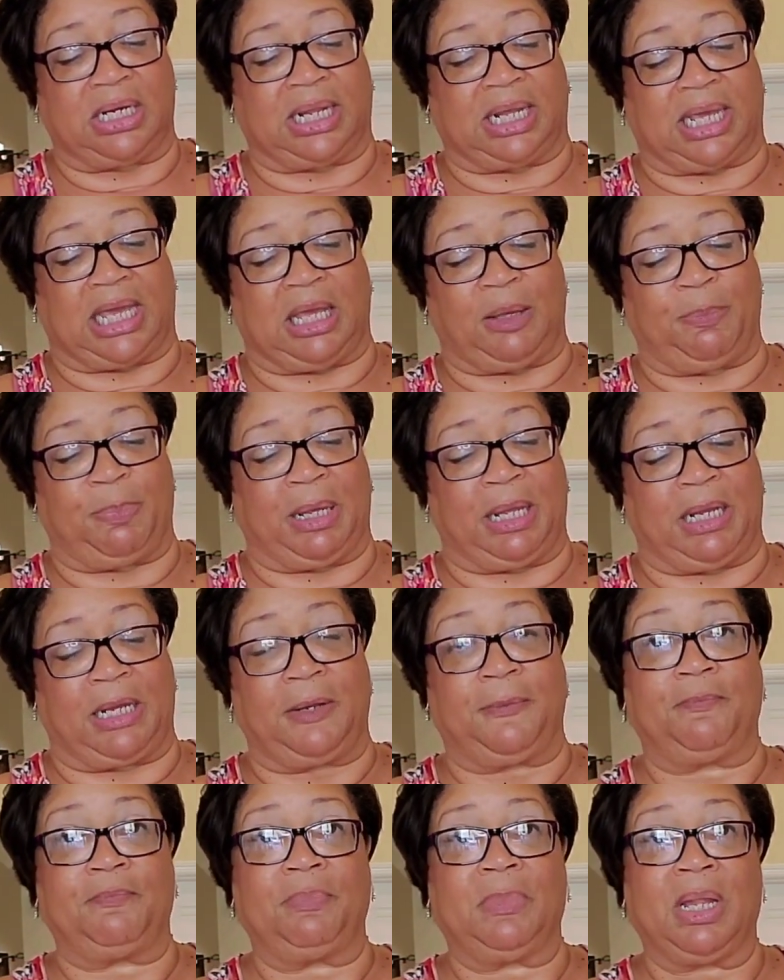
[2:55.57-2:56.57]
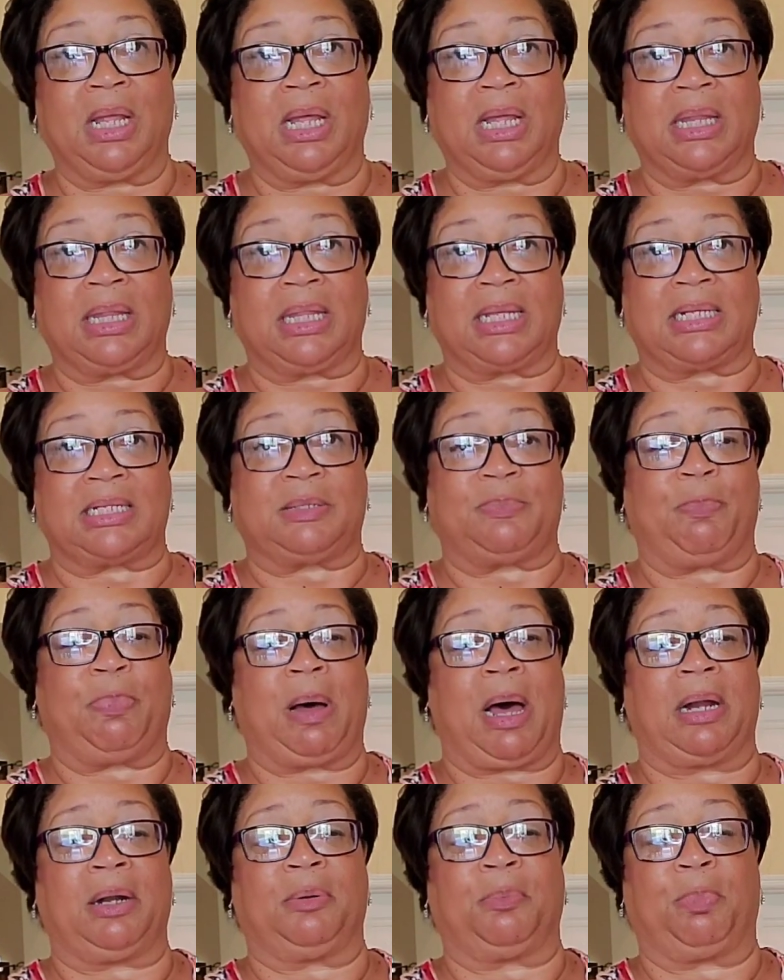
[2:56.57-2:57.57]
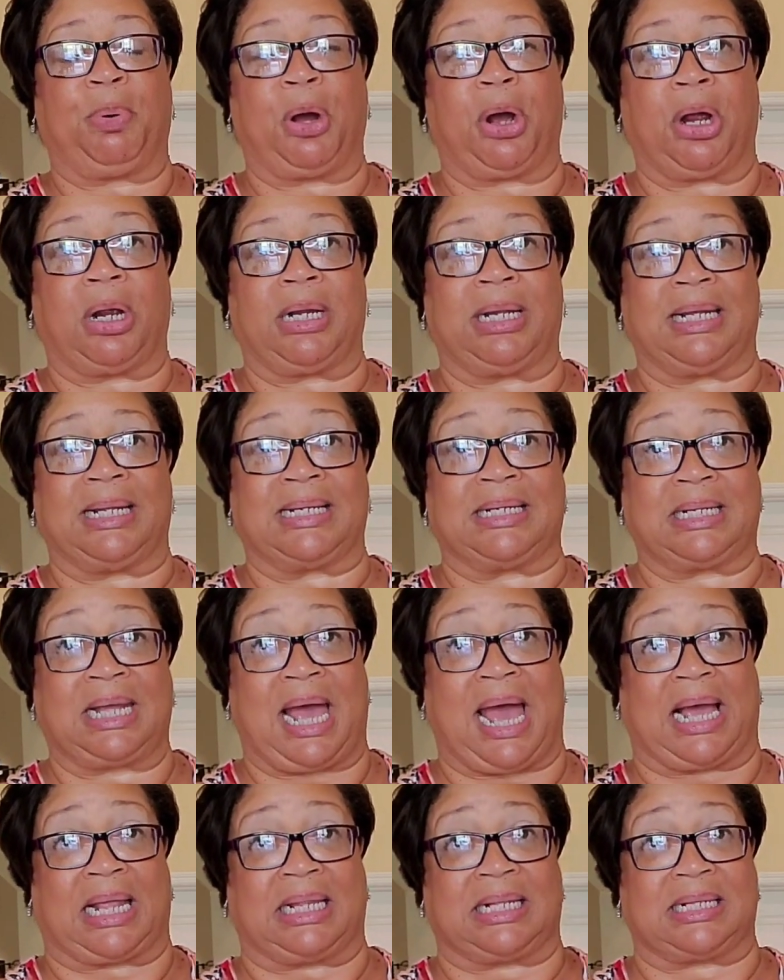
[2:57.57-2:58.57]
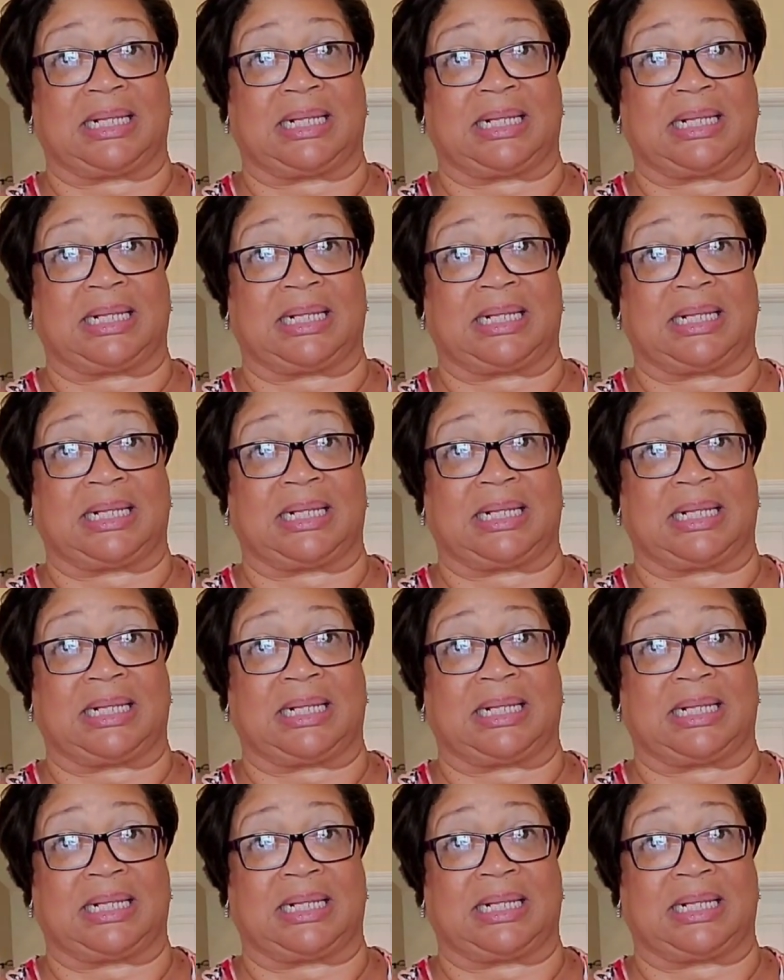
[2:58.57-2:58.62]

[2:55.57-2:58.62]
keeping this bottom part intact,